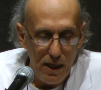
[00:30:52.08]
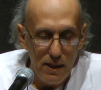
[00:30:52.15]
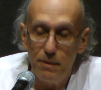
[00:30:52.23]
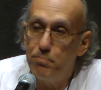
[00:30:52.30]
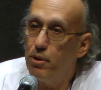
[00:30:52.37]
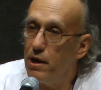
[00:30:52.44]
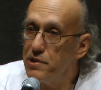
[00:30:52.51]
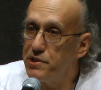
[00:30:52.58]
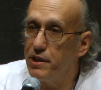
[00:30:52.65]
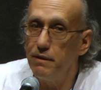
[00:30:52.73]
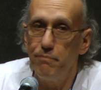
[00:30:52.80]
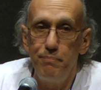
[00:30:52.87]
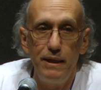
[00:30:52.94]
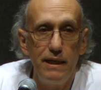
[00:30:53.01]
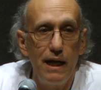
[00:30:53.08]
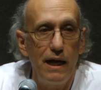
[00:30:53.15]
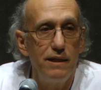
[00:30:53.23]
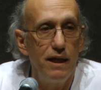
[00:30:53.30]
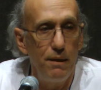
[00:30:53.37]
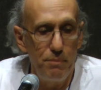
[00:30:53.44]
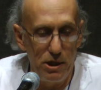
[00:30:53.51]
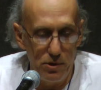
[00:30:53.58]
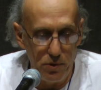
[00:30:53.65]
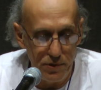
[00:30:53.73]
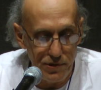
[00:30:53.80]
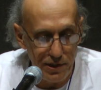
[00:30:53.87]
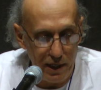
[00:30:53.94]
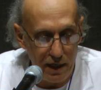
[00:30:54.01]
The president of BIW
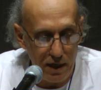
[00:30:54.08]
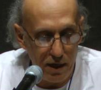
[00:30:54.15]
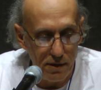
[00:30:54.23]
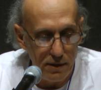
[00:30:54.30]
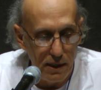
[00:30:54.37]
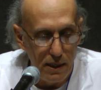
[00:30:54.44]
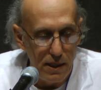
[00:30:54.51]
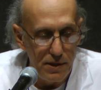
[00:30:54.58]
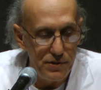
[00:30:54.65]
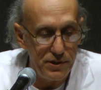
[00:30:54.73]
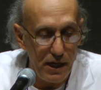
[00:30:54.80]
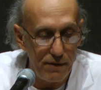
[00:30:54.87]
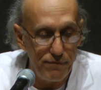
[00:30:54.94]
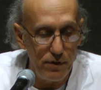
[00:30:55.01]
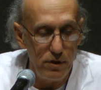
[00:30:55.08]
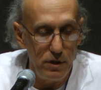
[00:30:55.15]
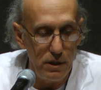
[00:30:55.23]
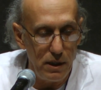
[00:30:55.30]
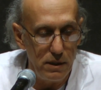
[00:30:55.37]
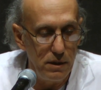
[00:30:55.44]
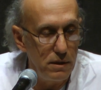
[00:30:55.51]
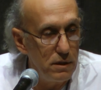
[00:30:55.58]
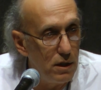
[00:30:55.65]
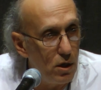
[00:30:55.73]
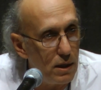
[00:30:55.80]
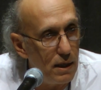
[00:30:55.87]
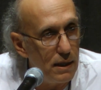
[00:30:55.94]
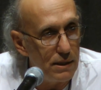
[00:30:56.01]
was there.
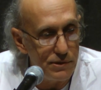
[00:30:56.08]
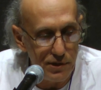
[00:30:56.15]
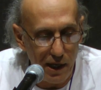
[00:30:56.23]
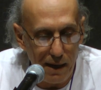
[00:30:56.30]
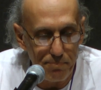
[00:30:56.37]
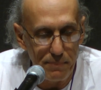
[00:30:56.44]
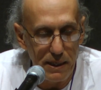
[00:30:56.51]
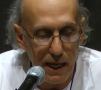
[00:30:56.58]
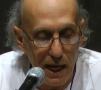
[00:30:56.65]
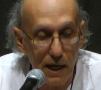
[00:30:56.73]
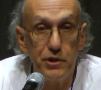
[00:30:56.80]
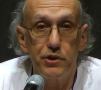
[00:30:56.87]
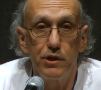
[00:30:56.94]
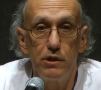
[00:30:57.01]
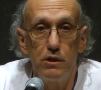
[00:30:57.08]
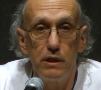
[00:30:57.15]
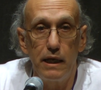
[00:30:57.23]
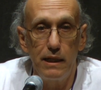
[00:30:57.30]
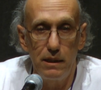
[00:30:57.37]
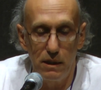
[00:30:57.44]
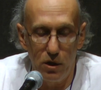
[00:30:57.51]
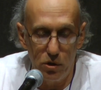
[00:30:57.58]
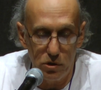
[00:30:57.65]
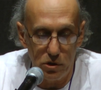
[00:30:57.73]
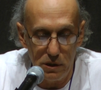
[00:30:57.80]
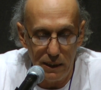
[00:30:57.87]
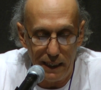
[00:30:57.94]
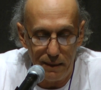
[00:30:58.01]
Several top national and
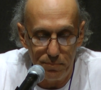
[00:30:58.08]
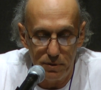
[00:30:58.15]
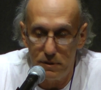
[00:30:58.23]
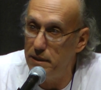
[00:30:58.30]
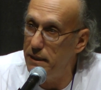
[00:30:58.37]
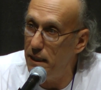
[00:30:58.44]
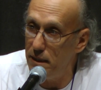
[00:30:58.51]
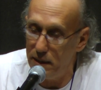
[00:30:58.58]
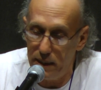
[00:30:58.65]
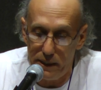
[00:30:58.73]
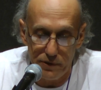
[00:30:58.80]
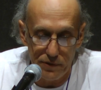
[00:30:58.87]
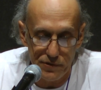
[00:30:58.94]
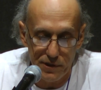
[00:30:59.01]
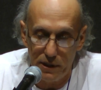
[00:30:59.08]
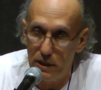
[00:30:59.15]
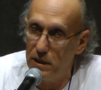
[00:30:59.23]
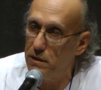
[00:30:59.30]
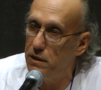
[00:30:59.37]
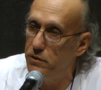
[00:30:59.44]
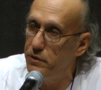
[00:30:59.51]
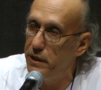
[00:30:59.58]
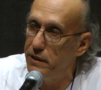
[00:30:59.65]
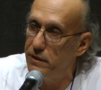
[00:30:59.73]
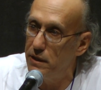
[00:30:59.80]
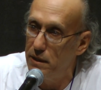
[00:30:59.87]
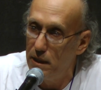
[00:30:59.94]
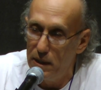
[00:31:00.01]
local labor leaders, including
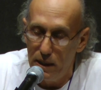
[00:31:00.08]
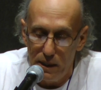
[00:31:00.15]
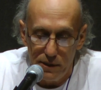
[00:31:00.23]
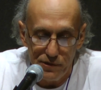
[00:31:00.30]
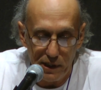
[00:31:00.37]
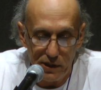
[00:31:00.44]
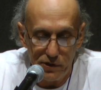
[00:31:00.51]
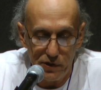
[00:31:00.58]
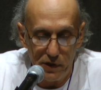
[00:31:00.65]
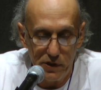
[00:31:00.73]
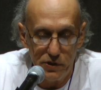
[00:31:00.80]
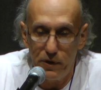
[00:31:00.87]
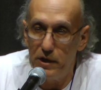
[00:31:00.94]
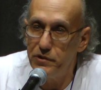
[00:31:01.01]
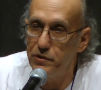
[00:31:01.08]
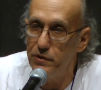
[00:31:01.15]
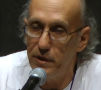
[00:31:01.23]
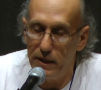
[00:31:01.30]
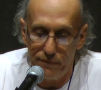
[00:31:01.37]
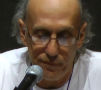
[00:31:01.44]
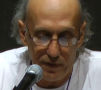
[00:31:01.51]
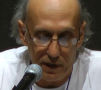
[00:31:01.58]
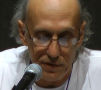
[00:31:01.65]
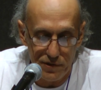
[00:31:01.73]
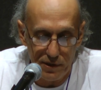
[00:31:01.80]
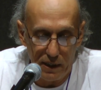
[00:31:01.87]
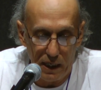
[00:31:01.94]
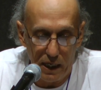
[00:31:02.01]
the Secretary Treasurer of the
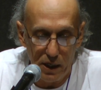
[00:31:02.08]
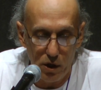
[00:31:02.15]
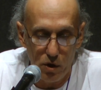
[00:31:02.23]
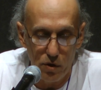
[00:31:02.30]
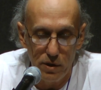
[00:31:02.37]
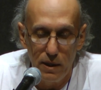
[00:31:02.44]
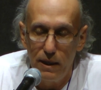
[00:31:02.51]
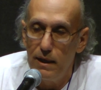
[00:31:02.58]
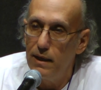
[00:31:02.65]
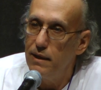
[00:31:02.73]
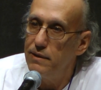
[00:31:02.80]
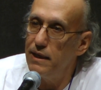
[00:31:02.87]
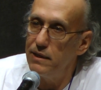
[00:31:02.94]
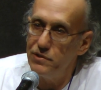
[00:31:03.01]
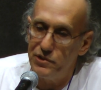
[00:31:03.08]
AFL-CIO, then